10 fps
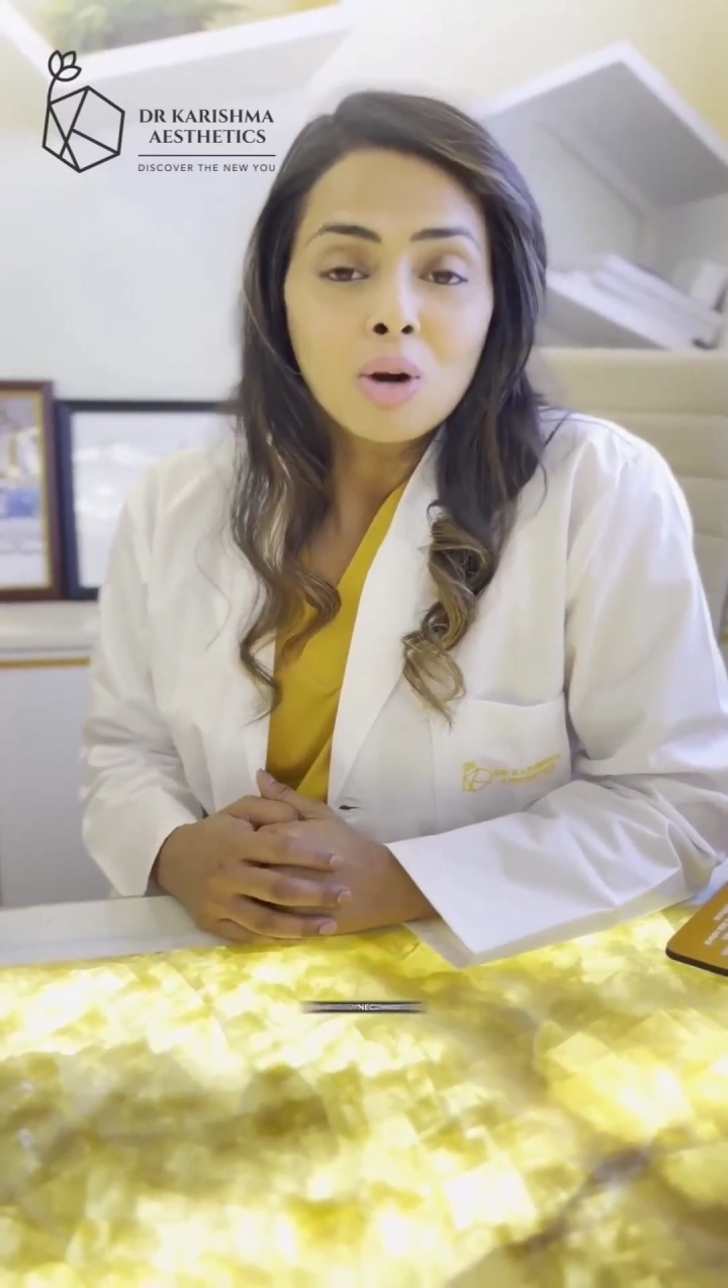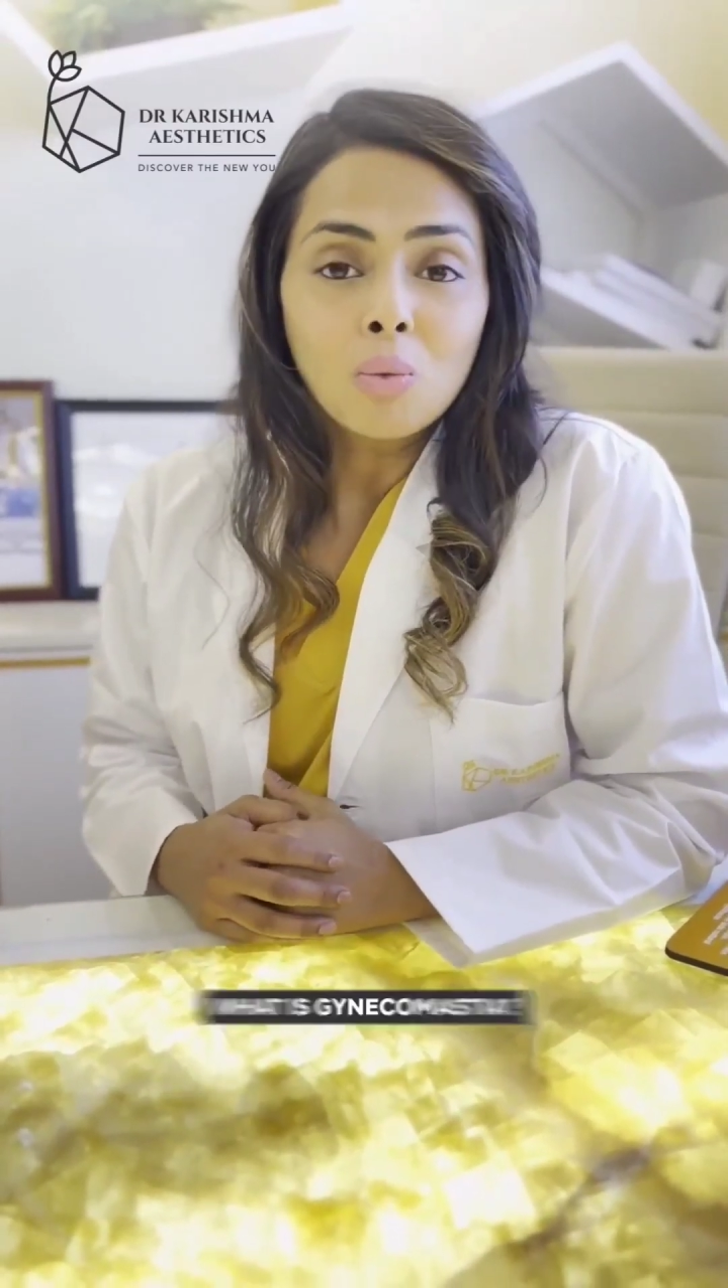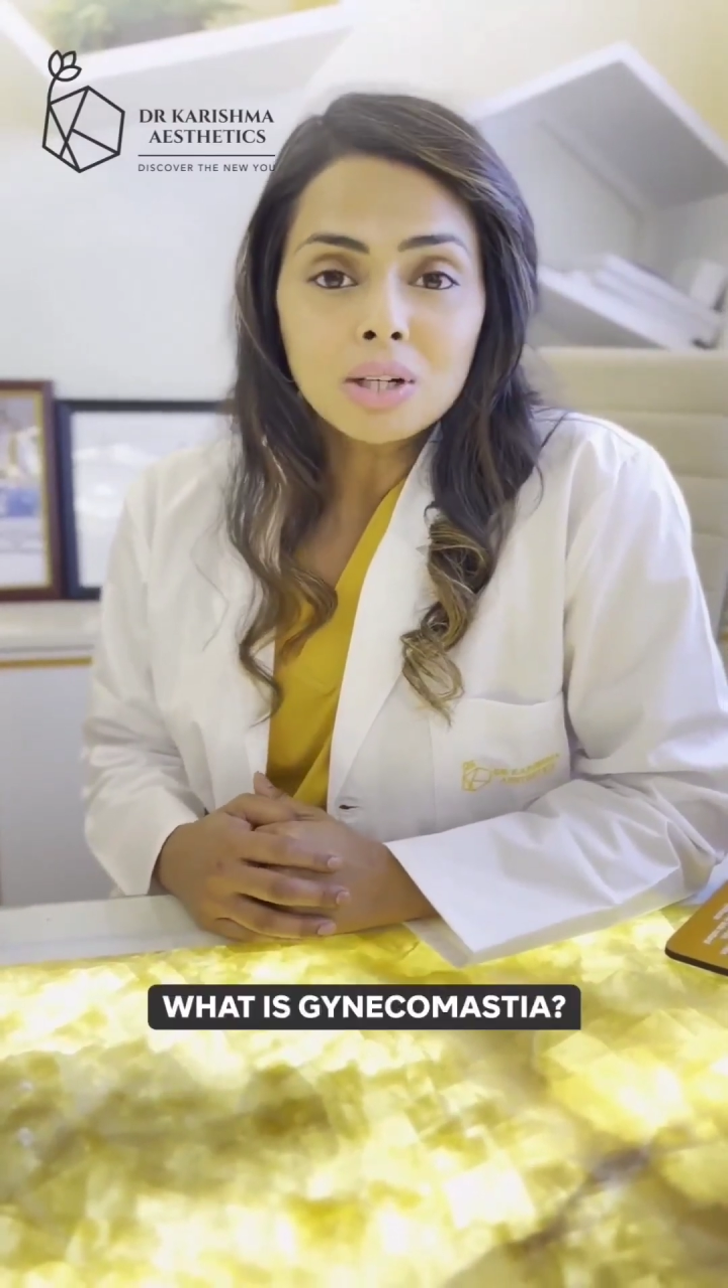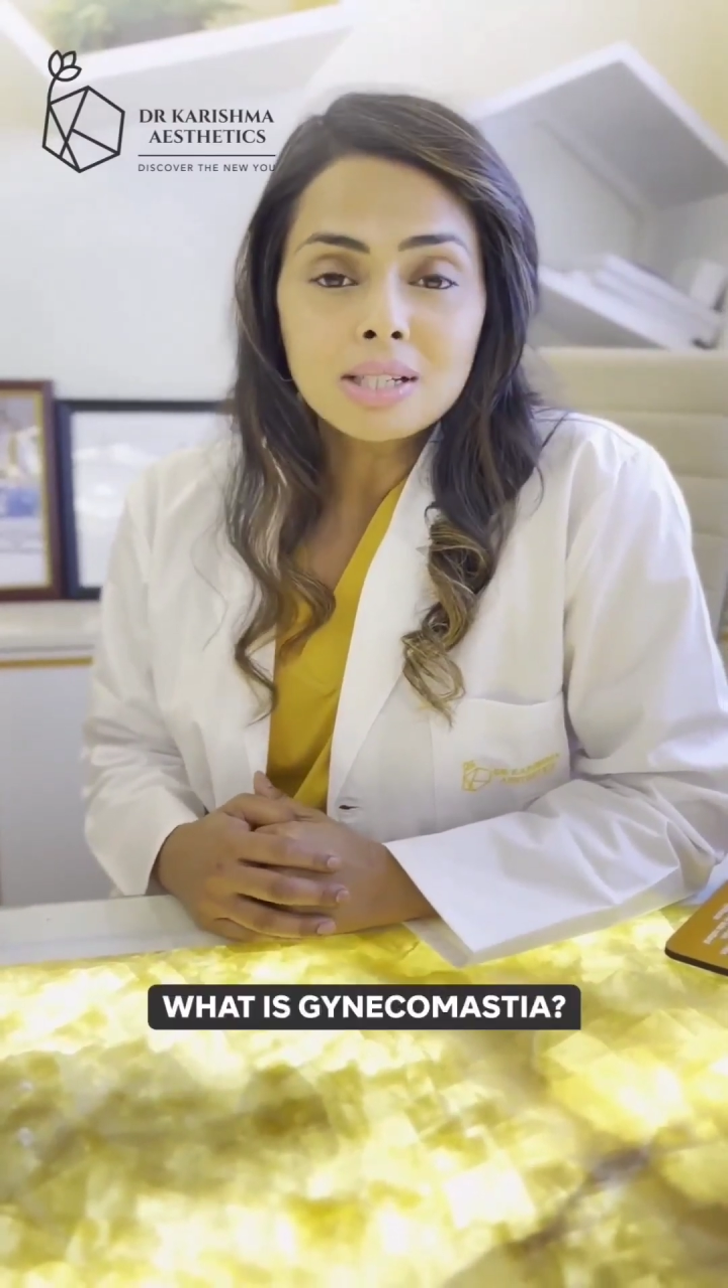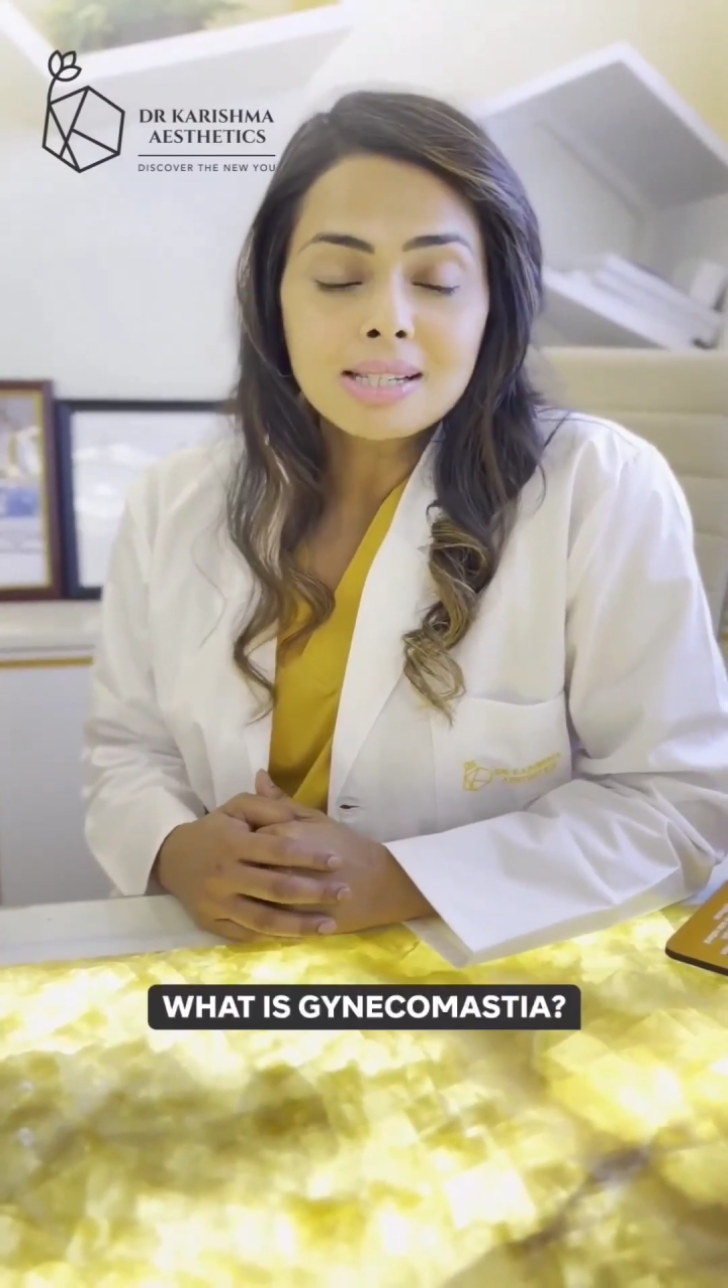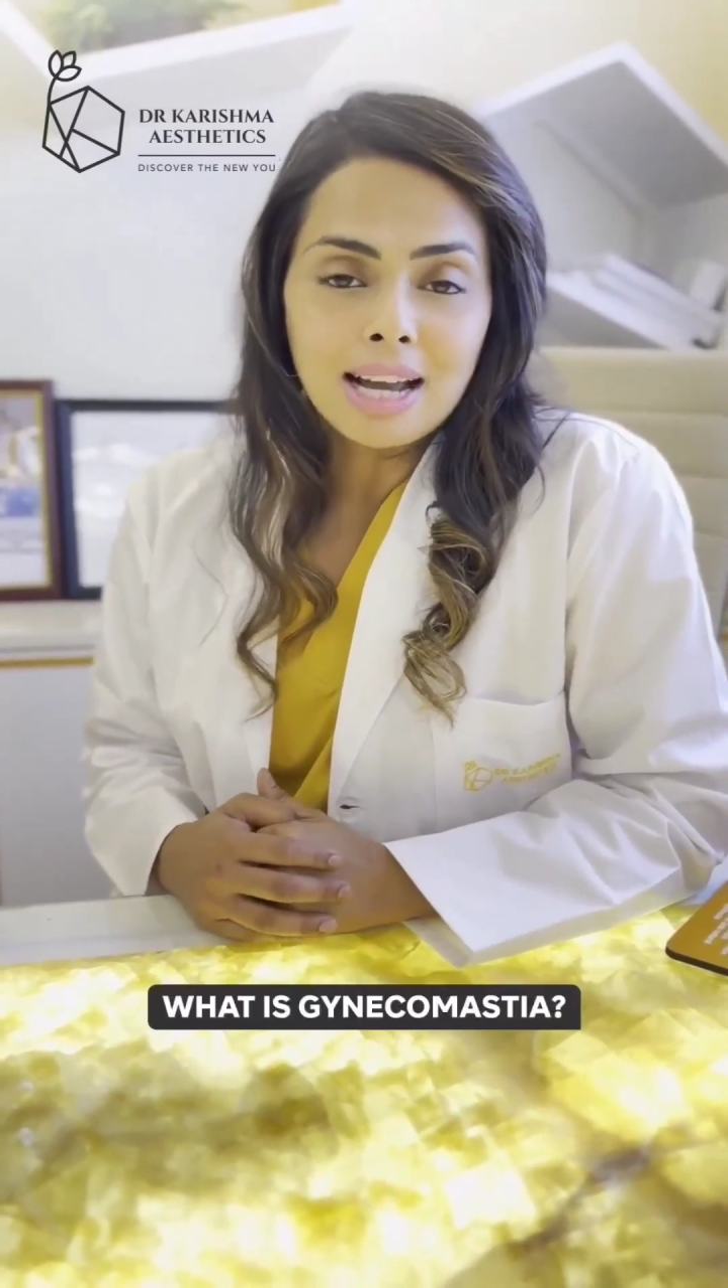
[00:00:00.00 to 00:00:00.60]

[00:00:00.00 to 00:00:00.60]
What is